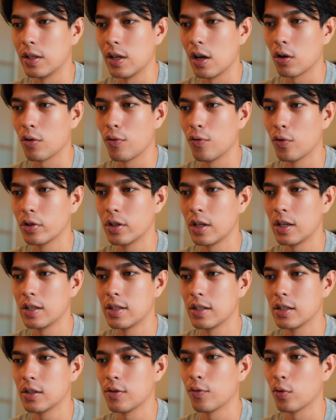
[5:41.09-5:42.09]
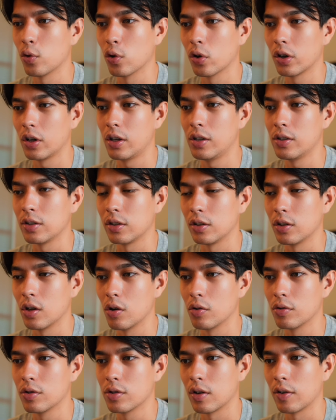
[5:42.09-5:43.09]
Tiago Forte's system for organizing
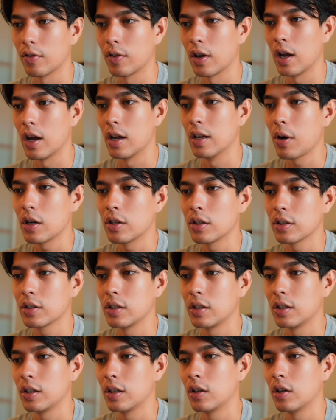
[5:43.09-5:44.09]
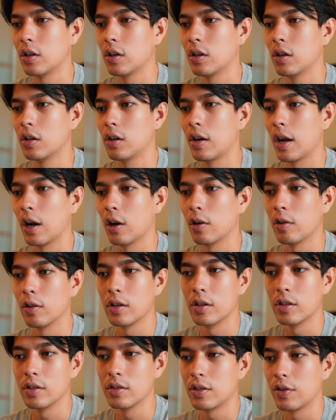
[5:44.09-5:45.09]
notes. So I've got projects in here,
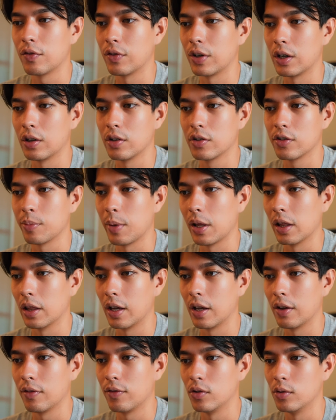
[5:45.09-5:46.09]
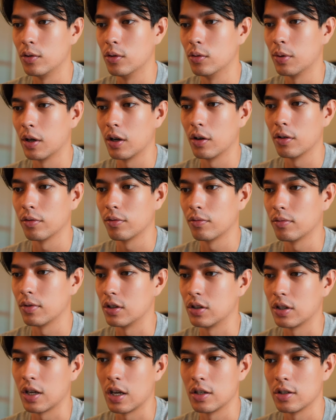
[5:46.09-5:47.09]
areas, different areas of my life, YouTube, health,
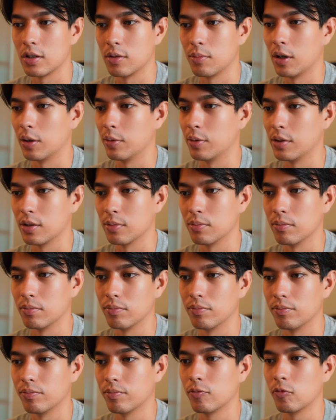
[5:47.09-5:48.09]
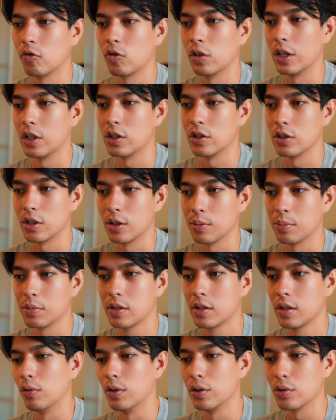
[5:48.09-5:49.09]
education, minimalism,
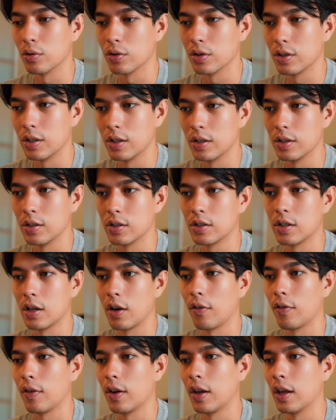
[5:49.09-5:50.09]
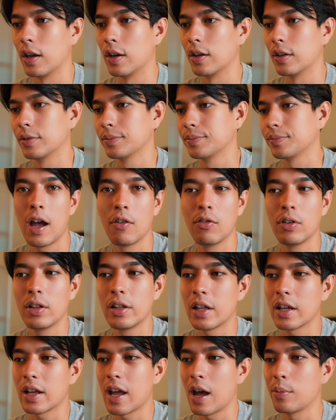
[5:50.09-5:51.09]
relationships, resources and stuff. And I really
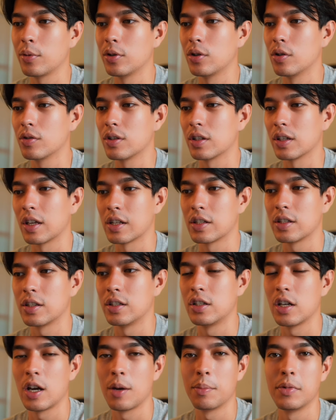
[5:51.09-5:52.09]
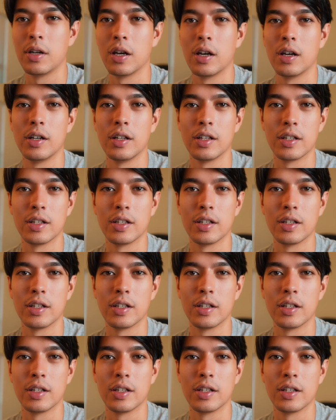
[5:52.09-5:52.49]
like Apple Notes. It gets the job done.